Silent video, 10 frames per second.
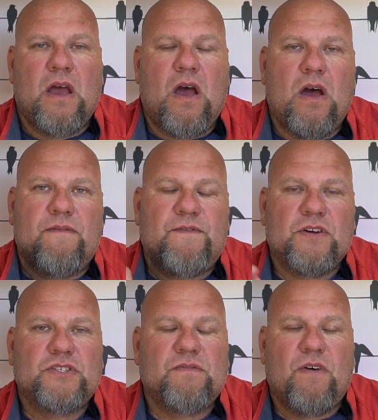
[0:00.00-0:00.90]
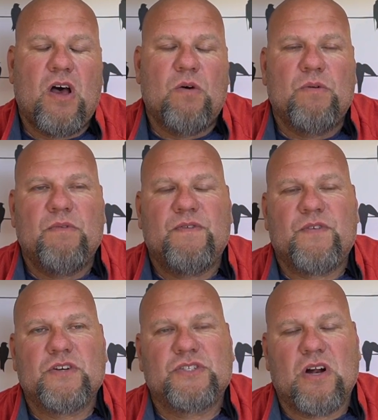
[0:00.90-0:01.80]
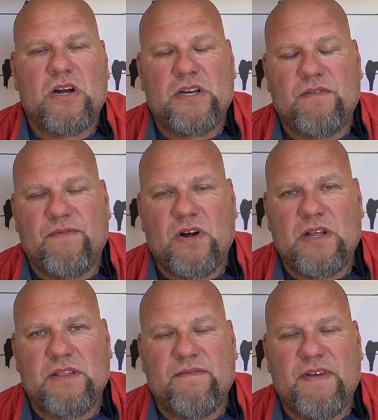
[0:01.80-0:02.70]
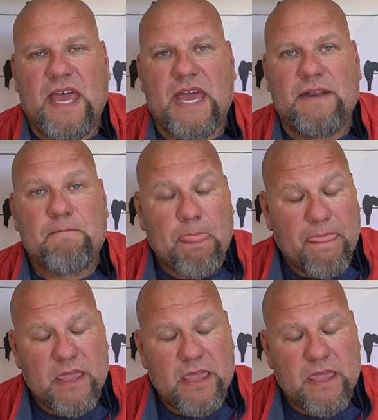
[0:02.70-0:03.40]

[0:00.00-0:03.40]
Uh, first of all, when we first started converting the van,